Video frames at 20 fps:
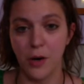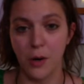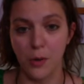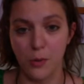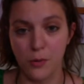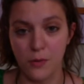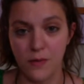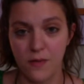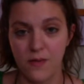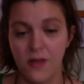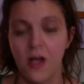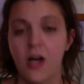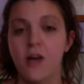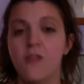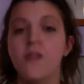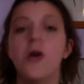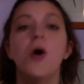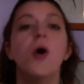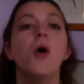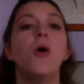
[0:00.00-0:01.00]
old stuff
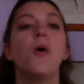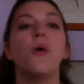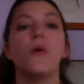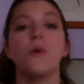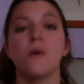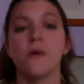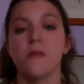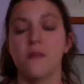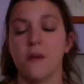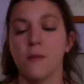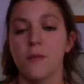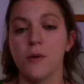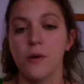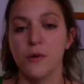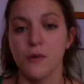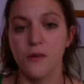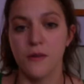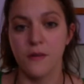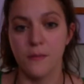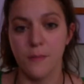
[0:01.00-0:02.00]
or your
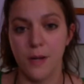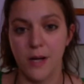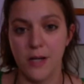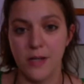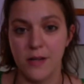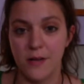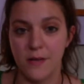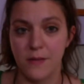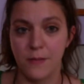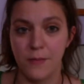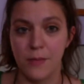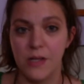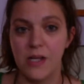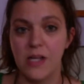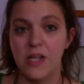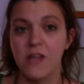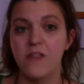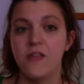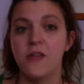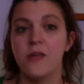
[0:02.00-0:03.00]
subconscious mind doesn't
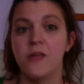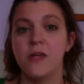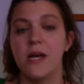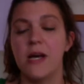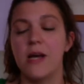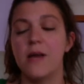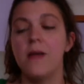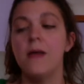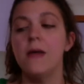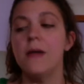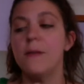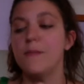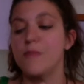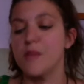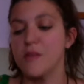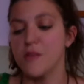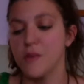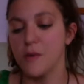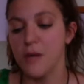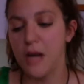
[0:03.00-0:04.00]
believe you yet.
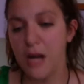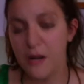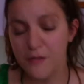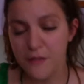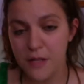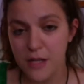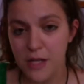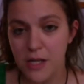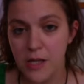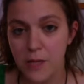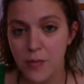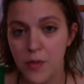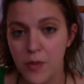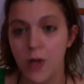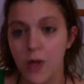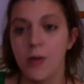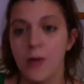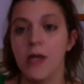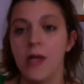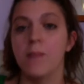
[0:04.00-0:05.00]
So you have to keep
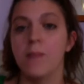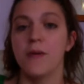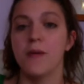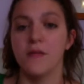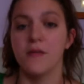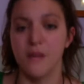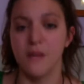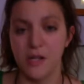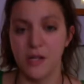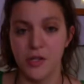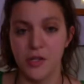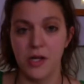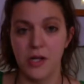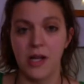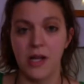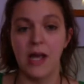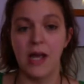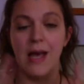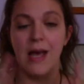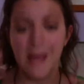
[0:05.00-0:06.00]
going, but
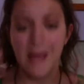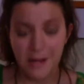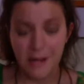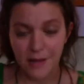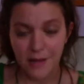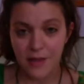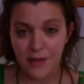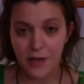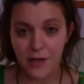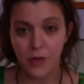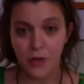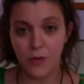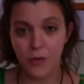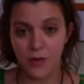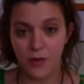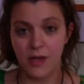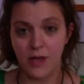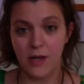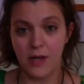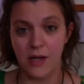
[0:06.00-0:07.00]
eventually anything you
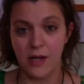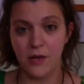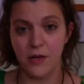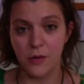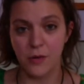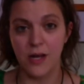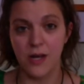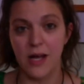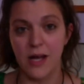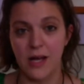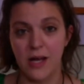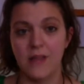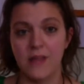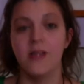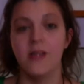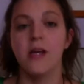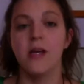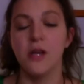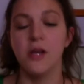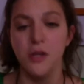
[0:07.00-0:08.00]
think in your head,
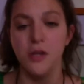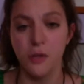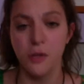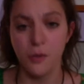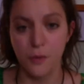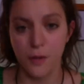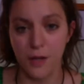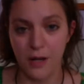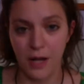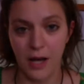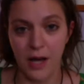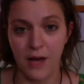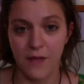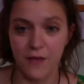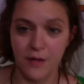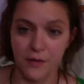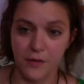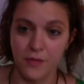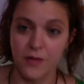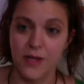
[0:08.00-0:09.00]
you can have
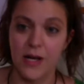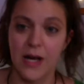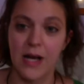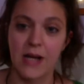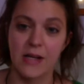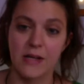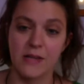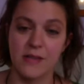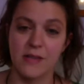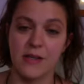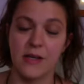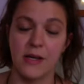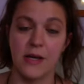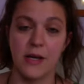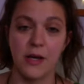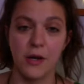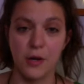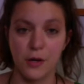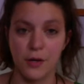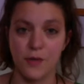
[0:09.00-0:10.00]
in reality,
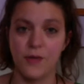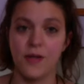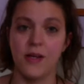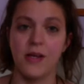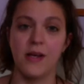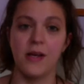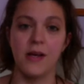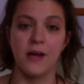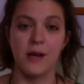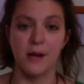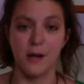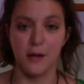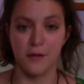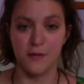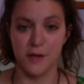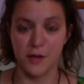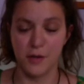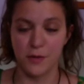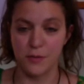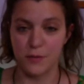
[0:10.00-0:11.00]
including a
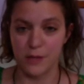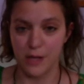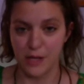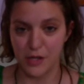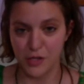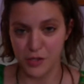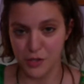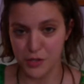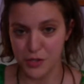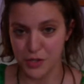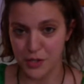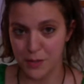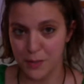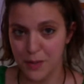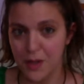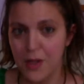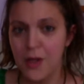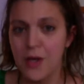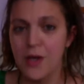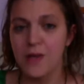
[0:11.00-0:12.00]
loving relationship.
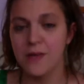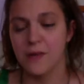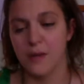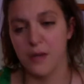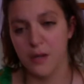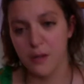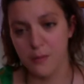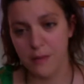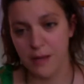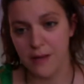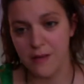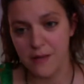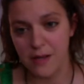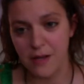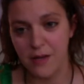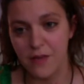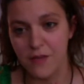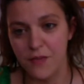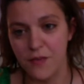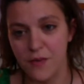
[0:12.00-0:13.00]
So I hope that's
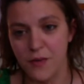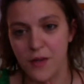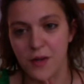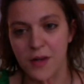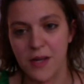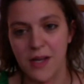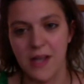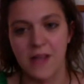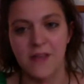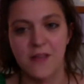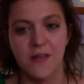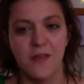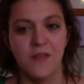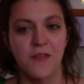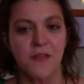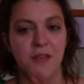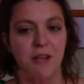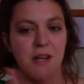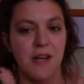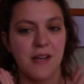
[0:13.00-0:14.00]
helpful. Okay, so
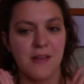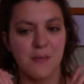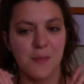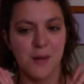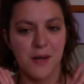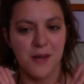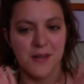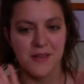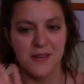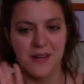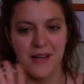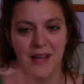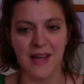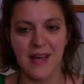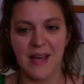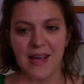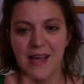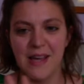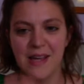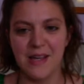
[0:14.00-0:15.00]
for the next person,
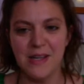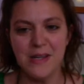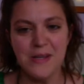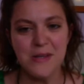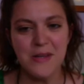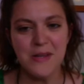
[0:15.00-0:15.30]
hey,